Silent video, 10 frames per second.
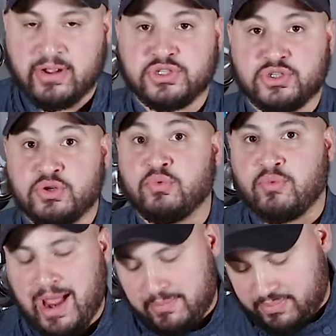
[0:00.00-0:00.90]
It's too
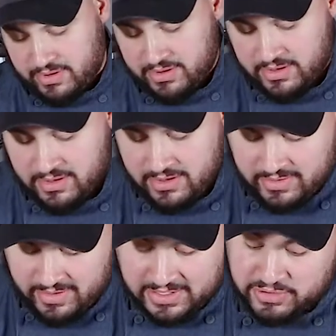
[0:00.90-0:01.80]
ripe.
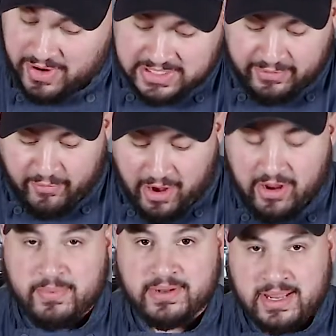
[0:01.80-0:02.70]
It's great to fry
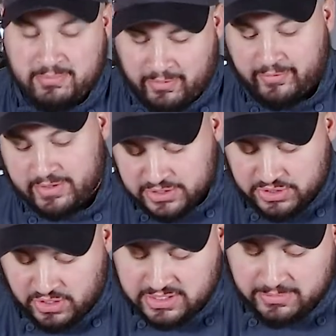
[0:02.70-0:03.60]
up and eat, but for this
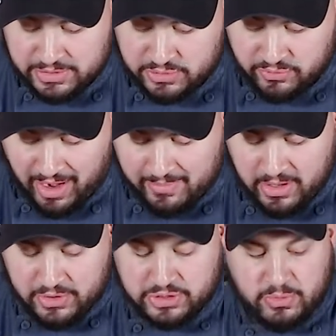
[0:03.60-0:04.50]
sauce, it's going to be too ripe.
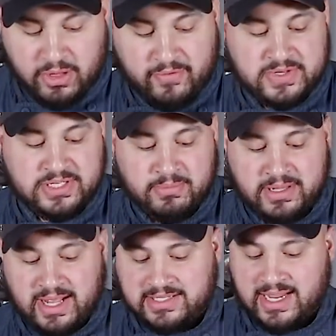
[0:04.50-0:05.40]
So we're looking for something
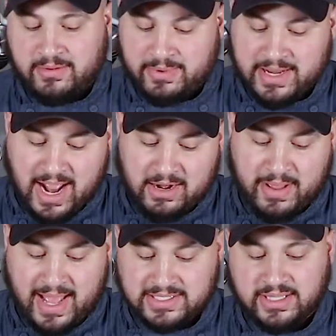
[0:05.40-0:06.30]
that's like a banana,
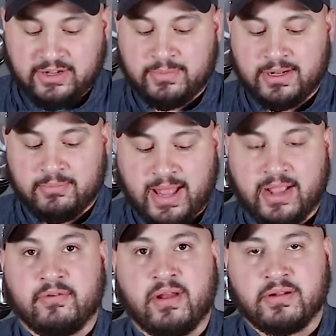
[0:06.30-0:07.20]
but has a little bit of black
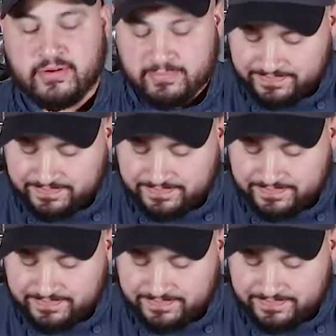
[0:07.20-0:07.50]
around it.